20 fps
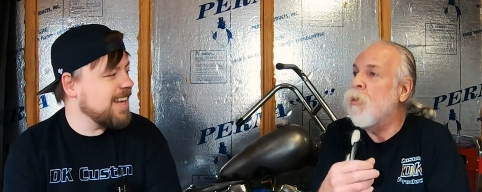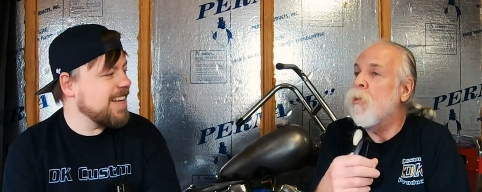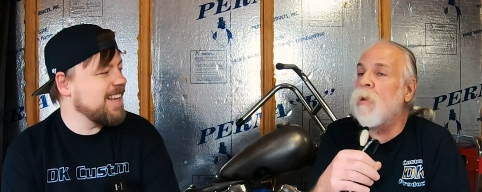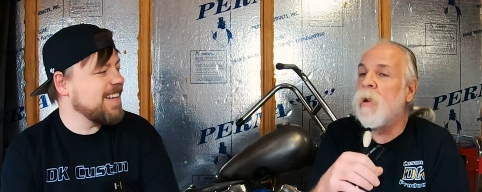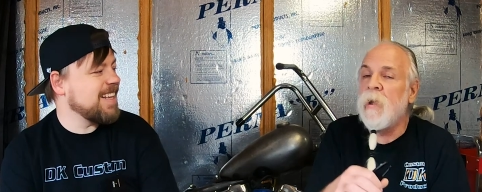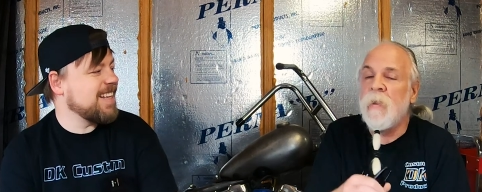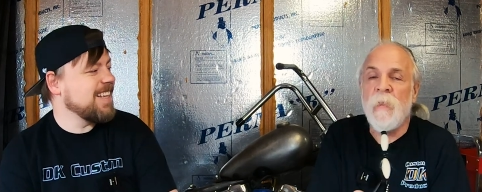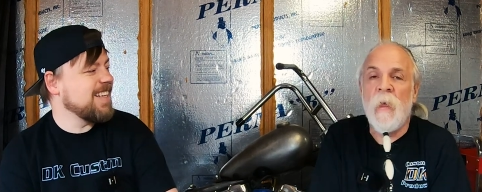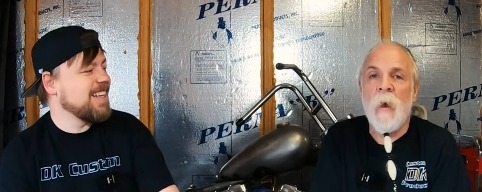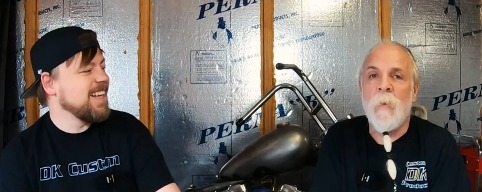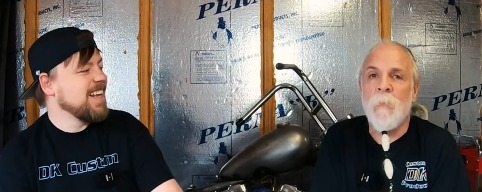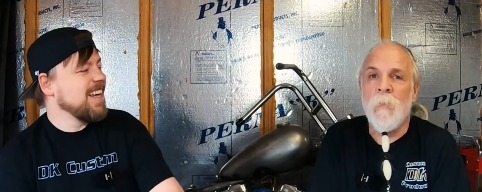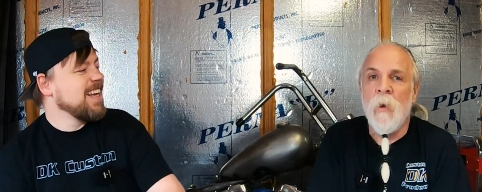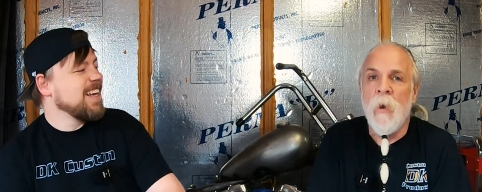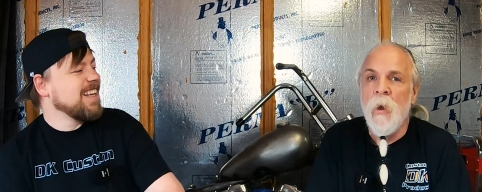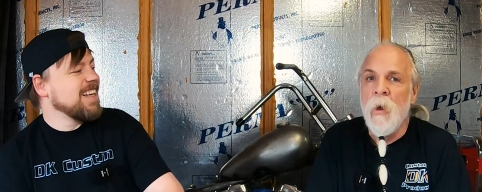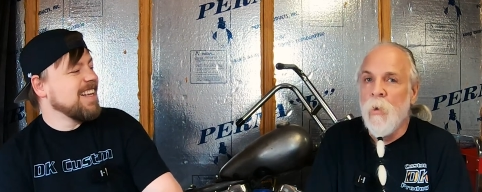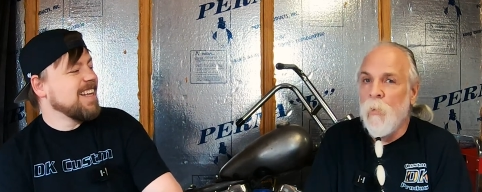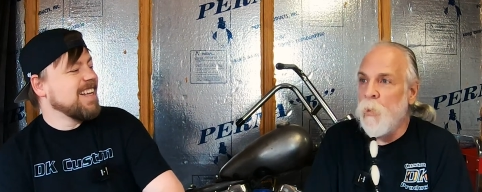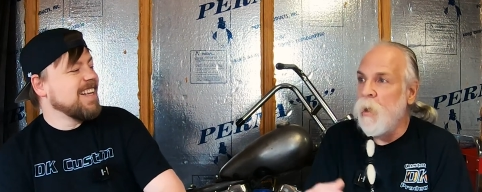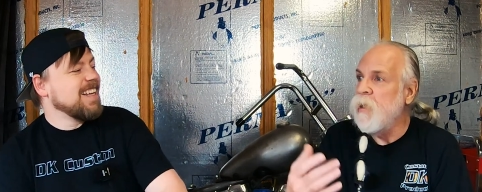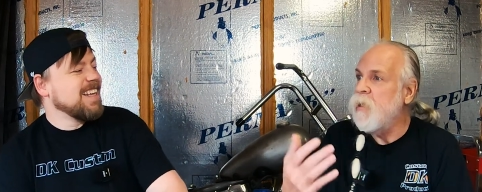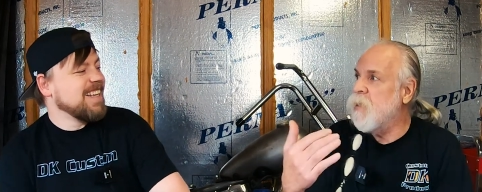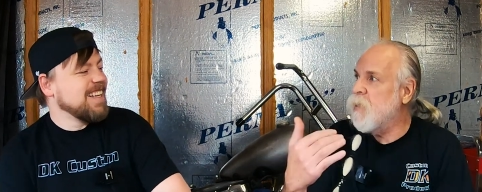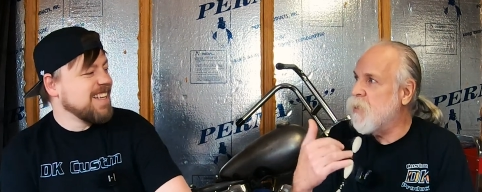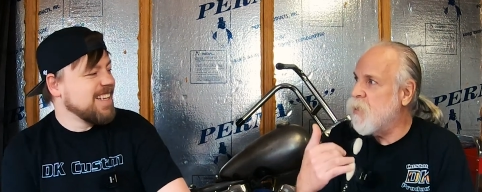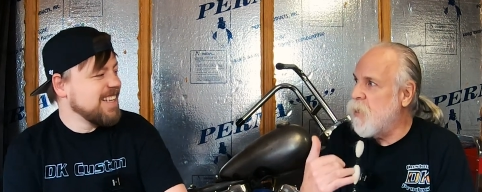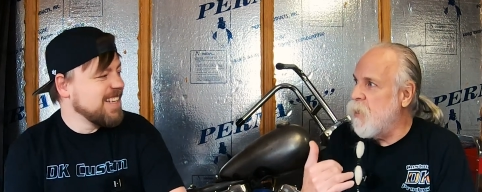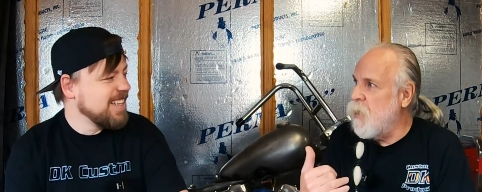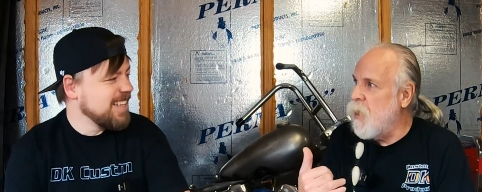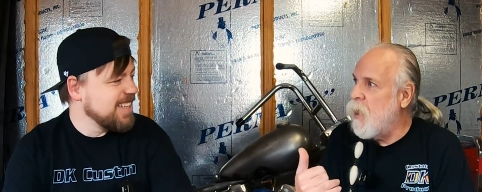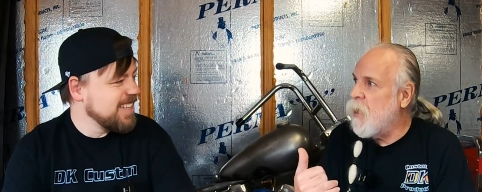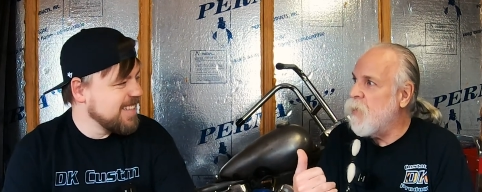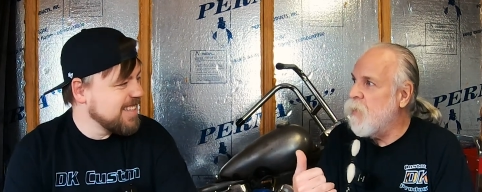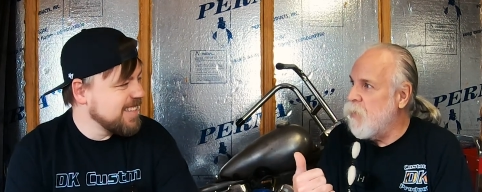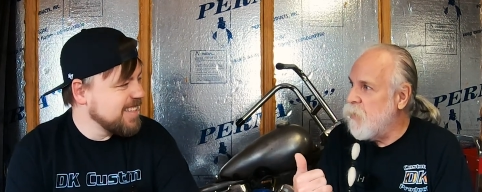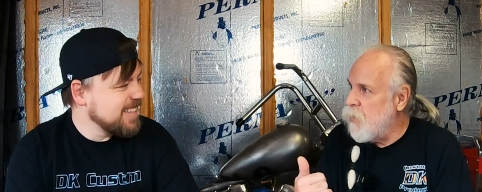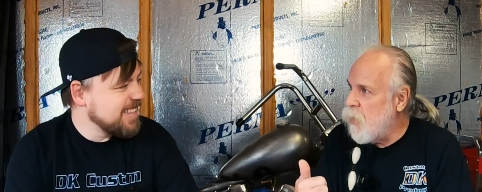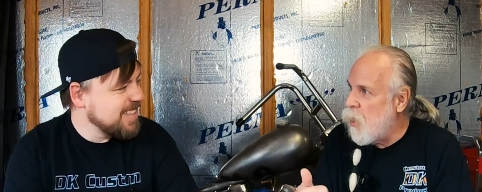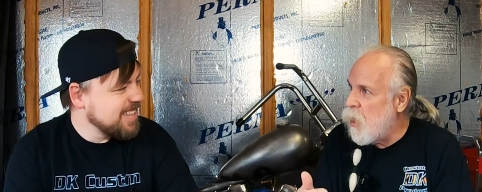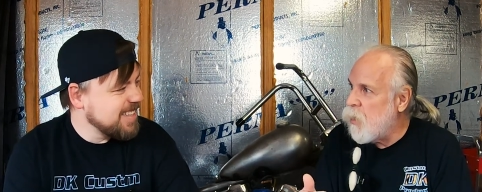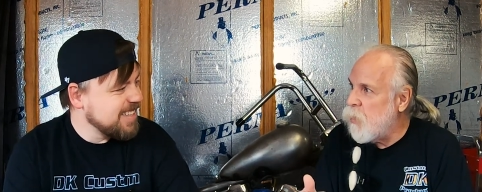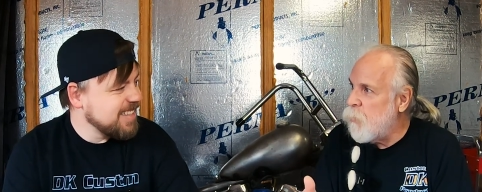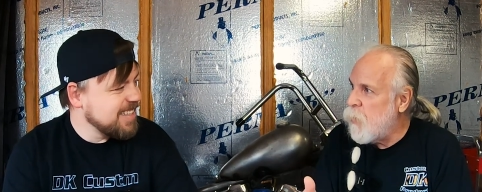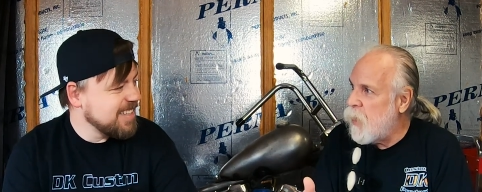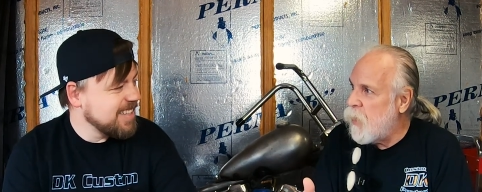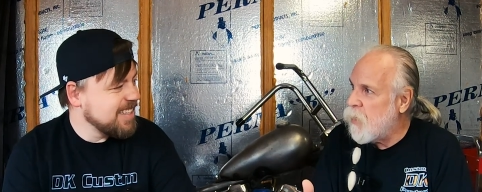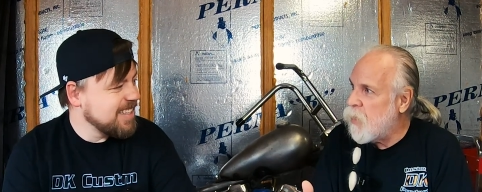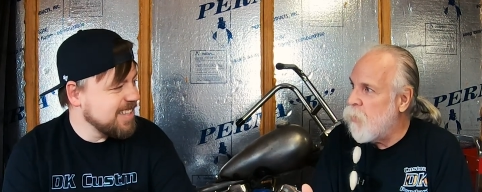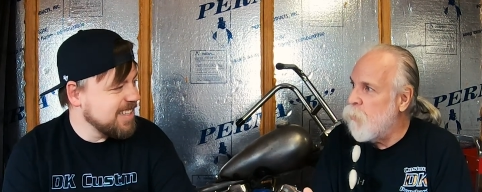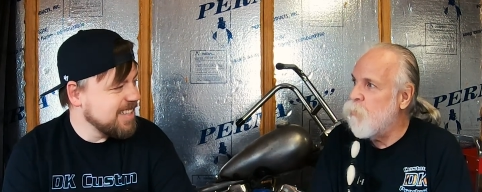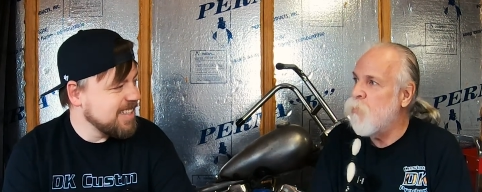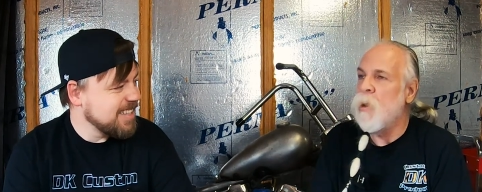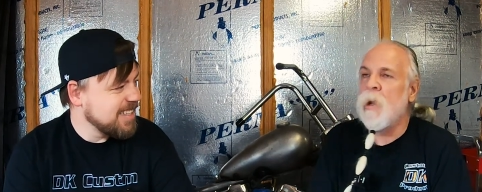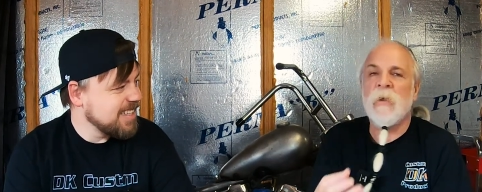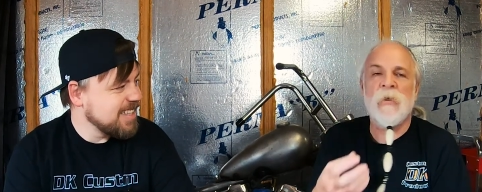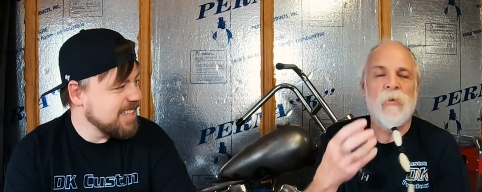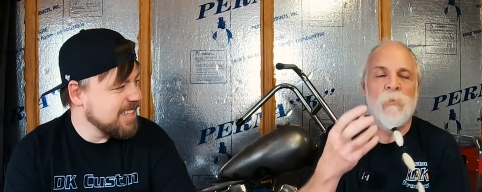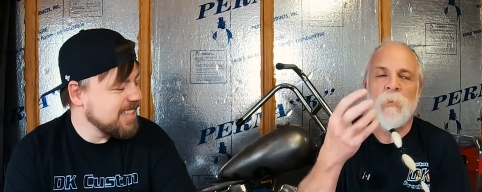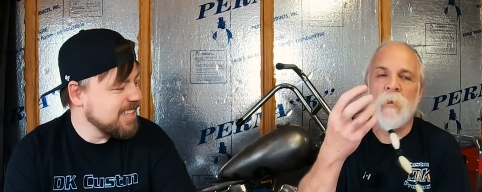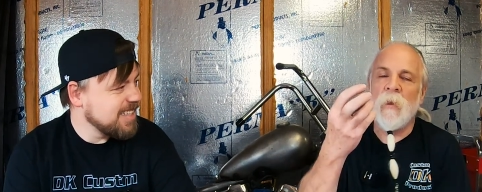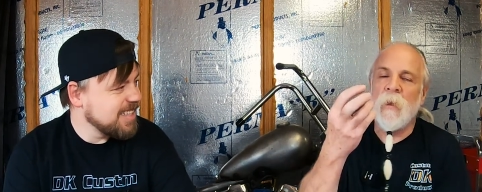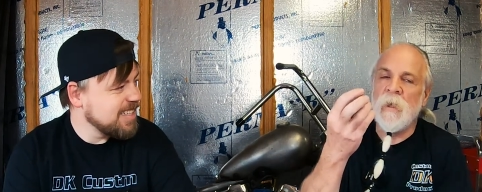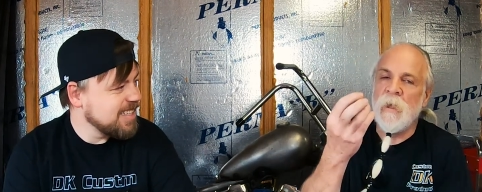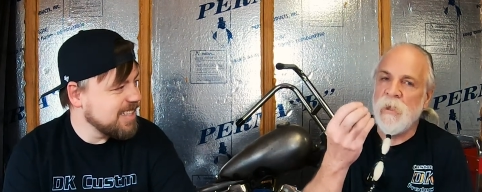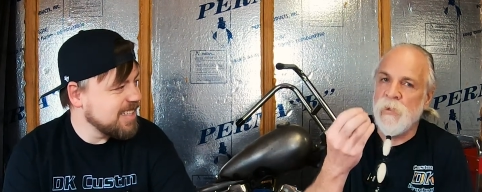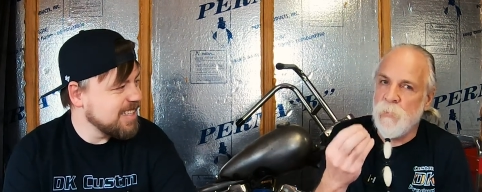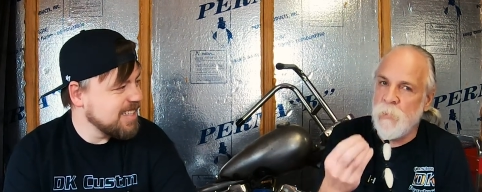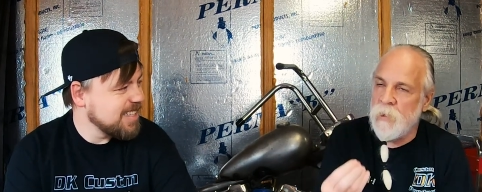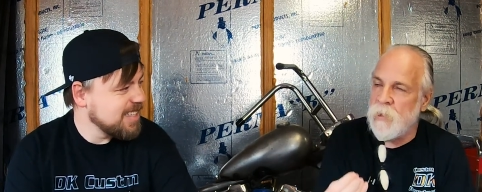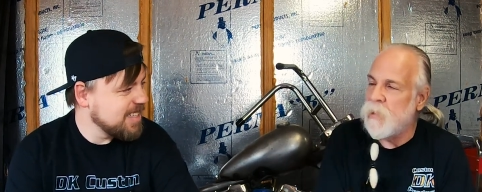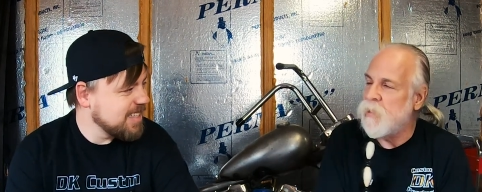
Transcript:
Speaker 1: turning that. We disconnected the automatic compression release. We